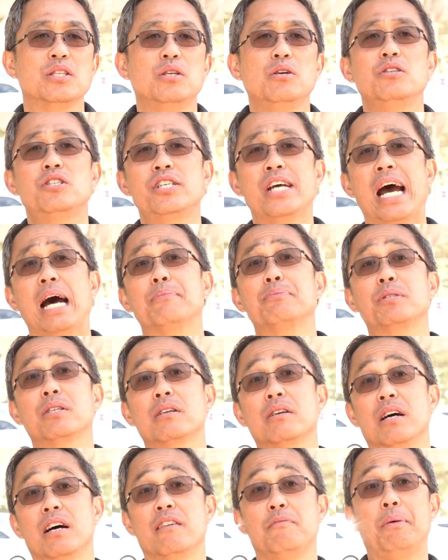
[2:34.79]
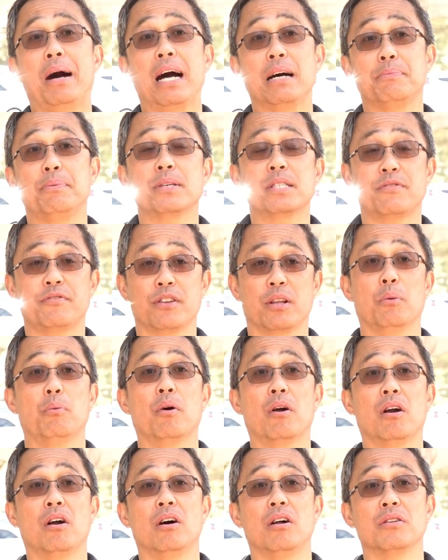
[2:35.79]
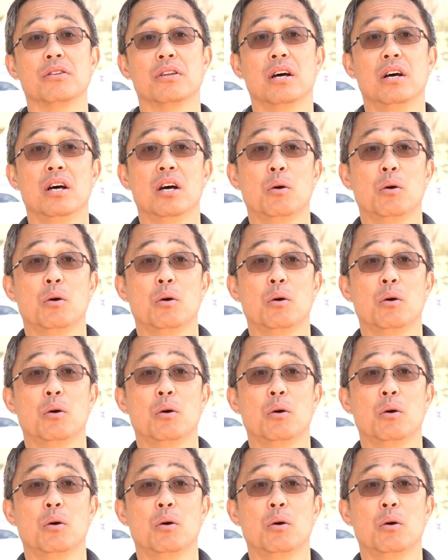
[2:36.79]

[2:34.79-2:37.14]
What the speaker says: new chapter of Bibles for the World,